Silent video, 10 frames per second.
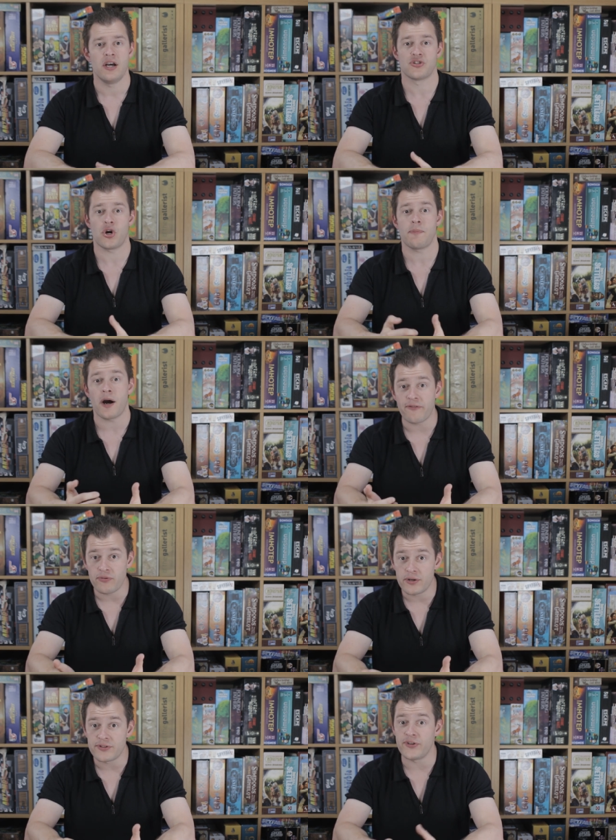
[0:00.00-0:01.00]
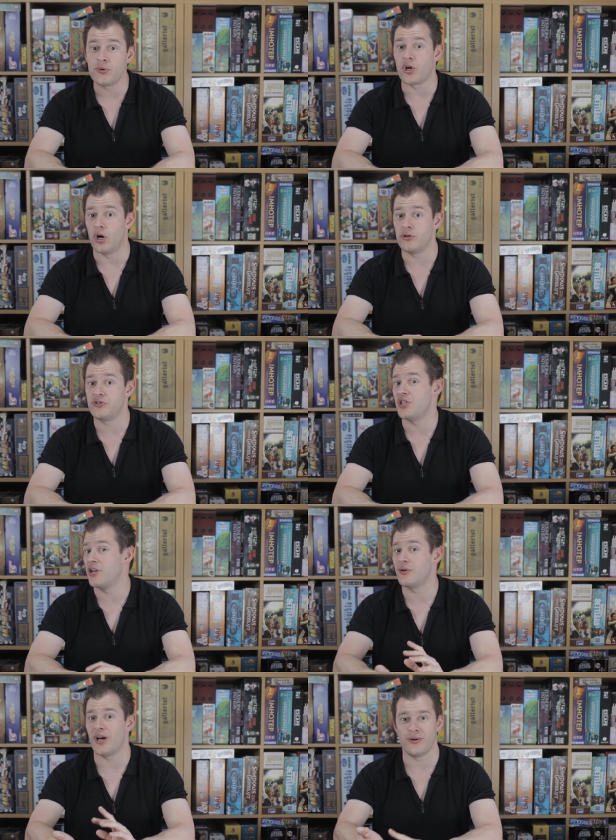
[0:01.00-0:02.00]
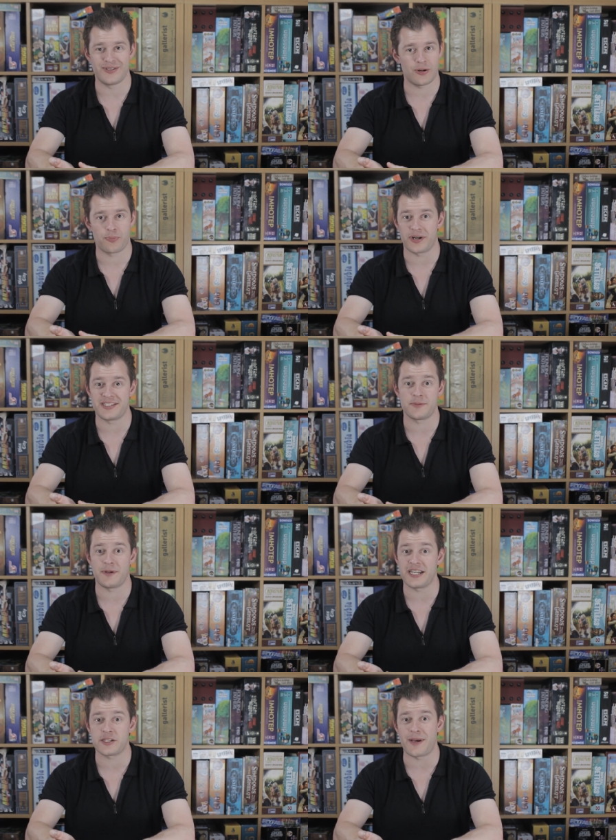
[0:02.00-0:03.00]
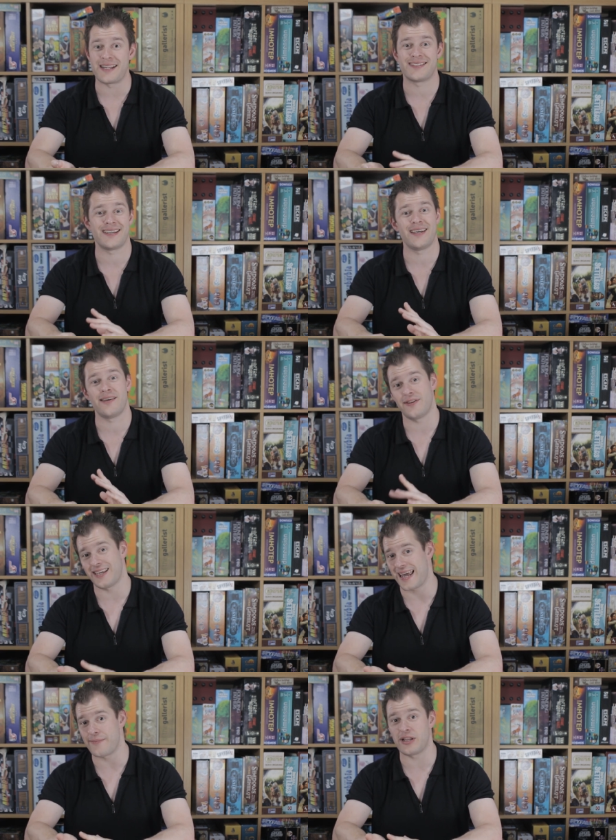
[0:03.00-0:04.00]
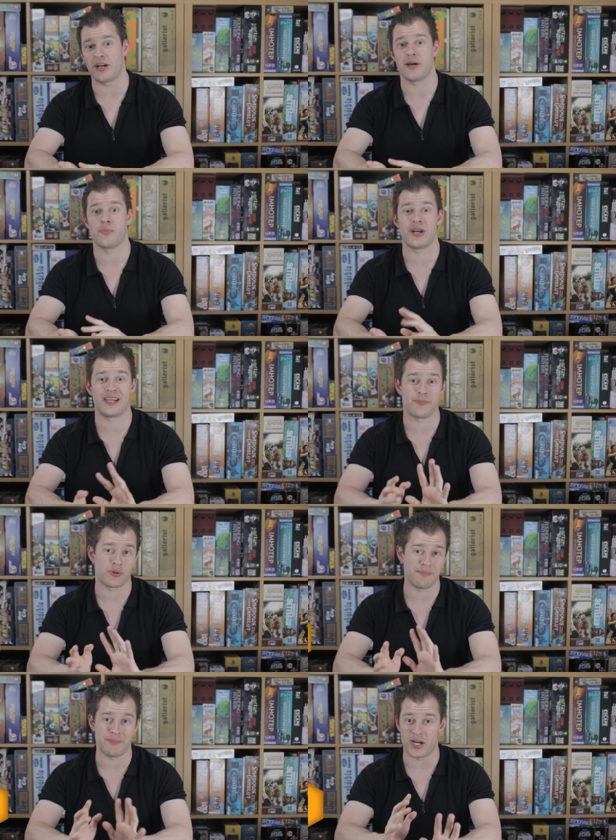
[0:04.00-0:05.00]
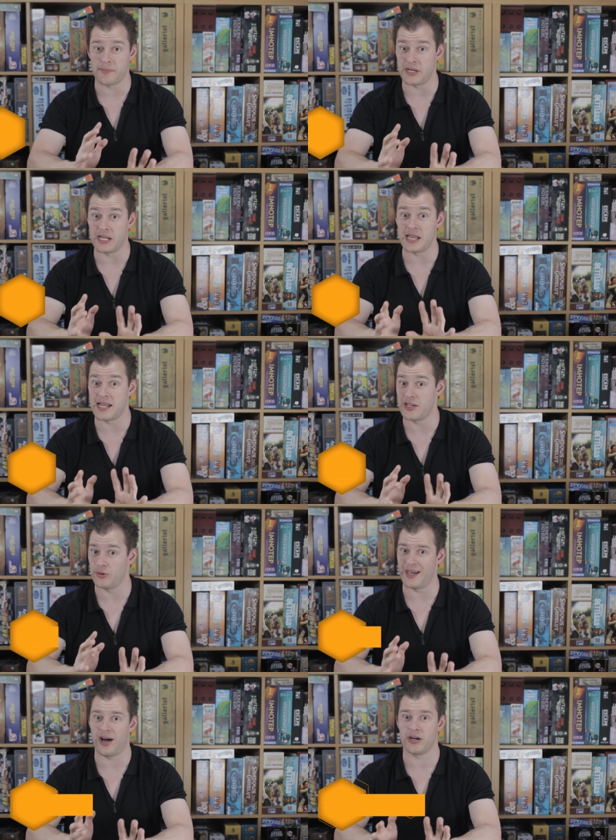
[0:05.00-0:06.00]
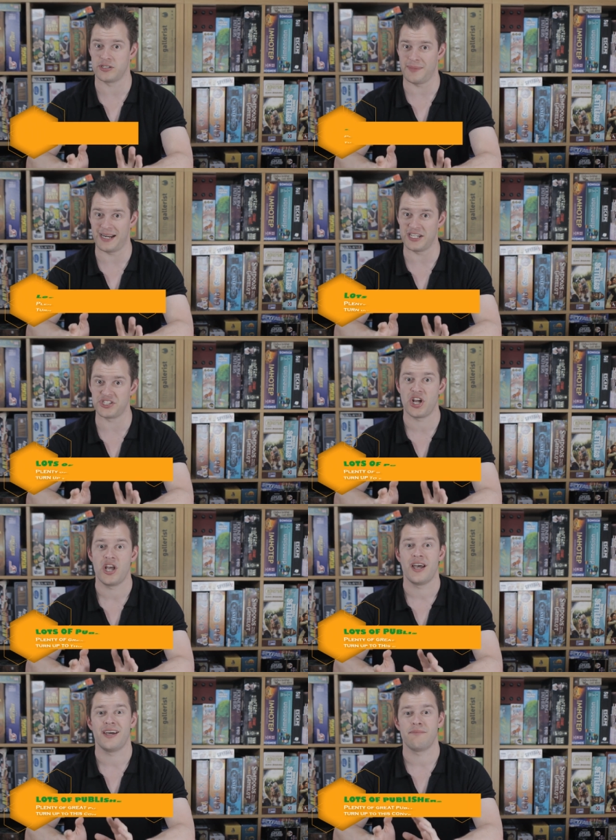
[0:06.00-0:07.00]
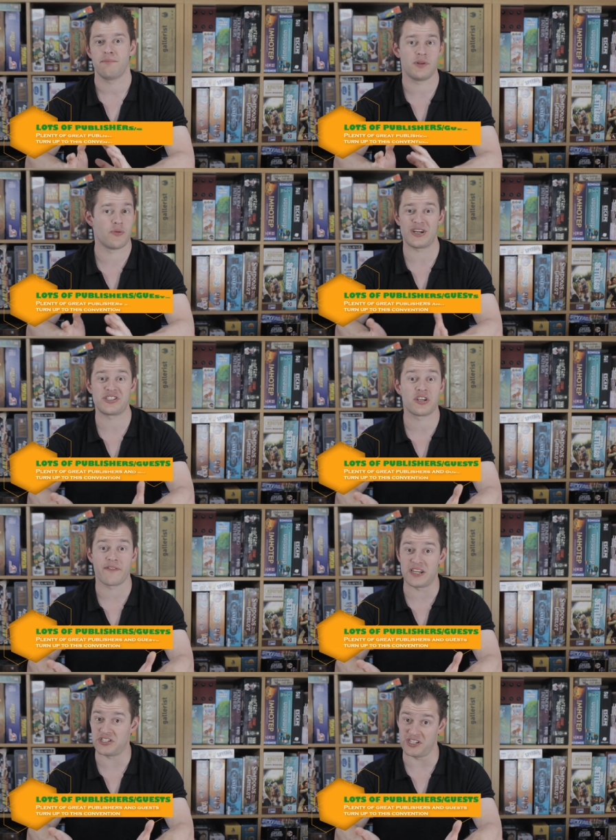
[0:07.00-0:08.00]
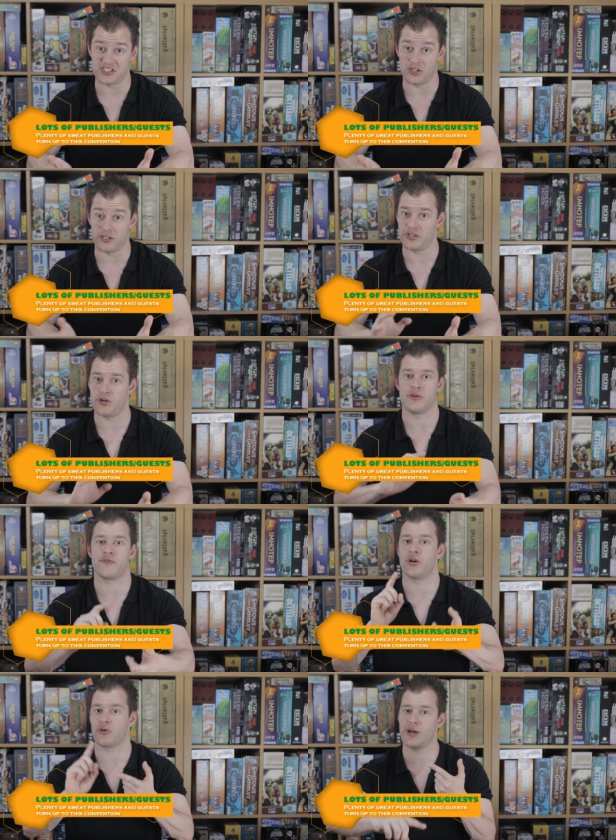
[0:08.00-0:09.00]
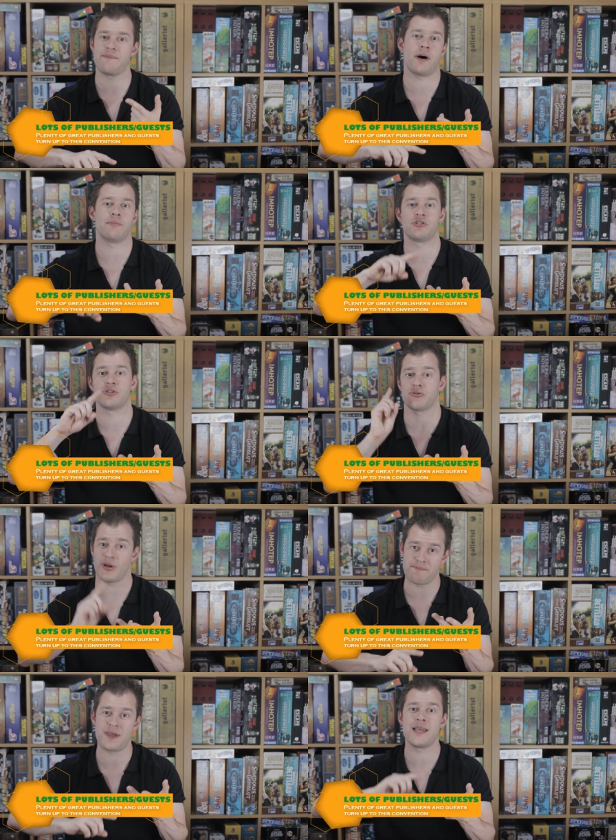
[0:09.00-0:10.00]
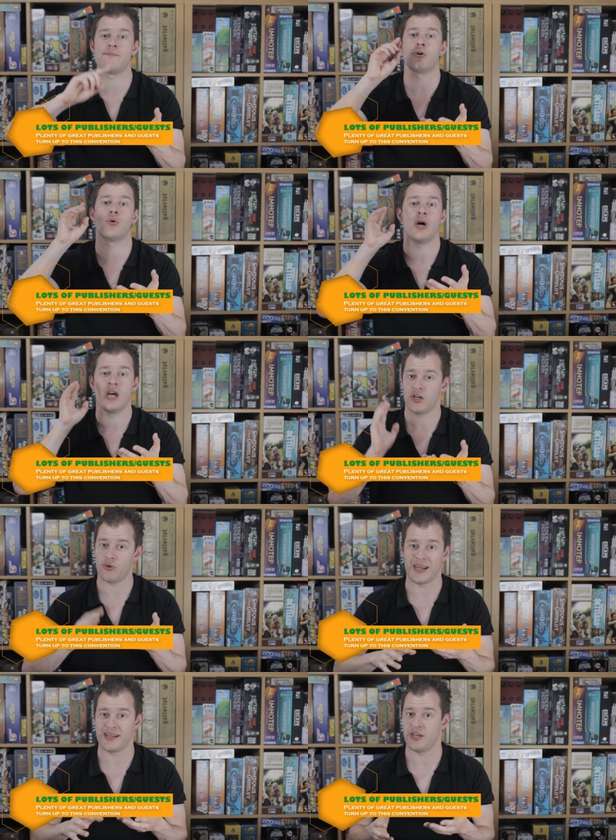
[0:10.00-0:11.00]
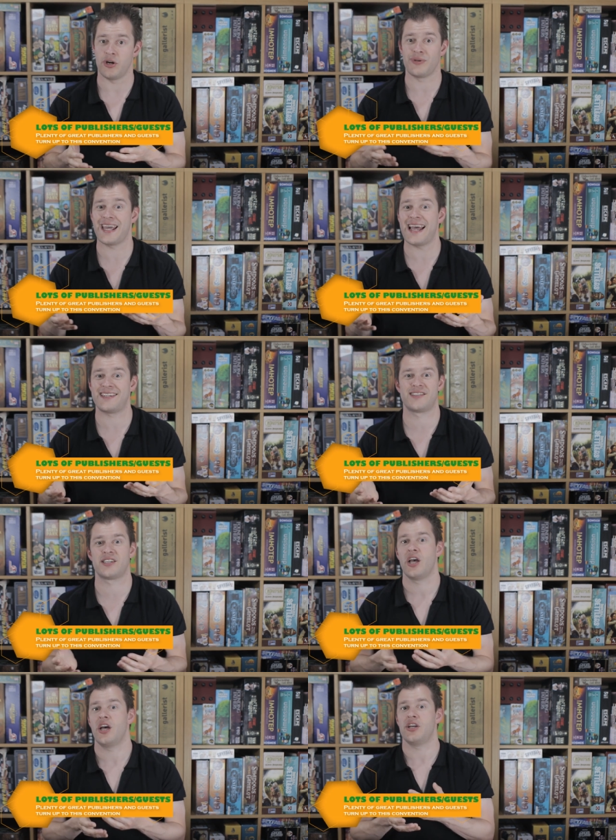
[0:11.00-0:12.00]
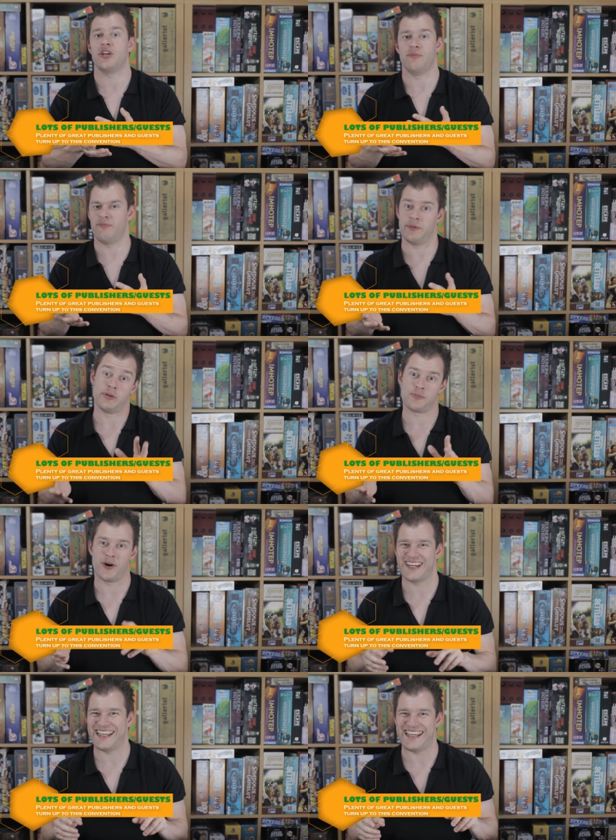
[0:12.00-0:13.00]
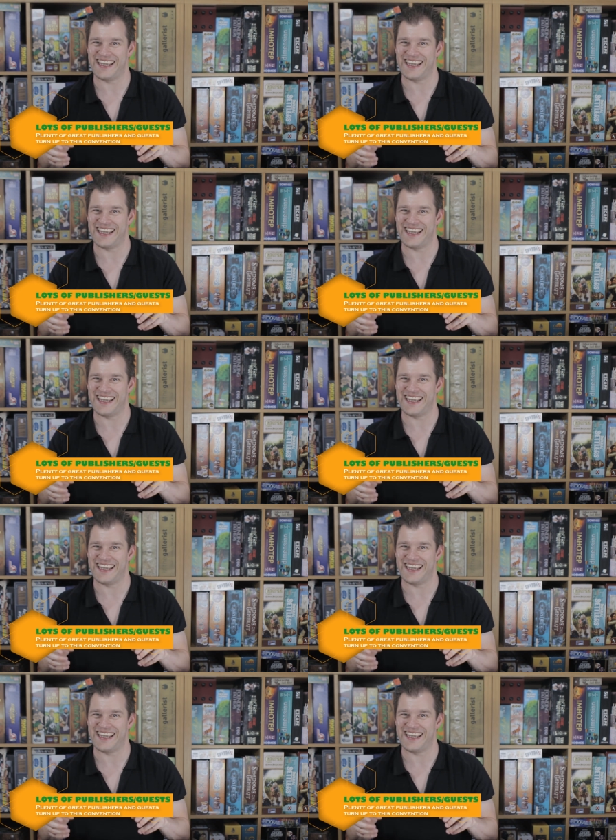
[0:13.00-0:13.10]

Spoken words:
So apart from those few cons, you know, the hotel prices being expensive, the gaming library and the bring and buy being a little bit hard to manage, the rest of the convention is solid though. You've got great publishers, great people, great, you know, guests, you know, for the most part,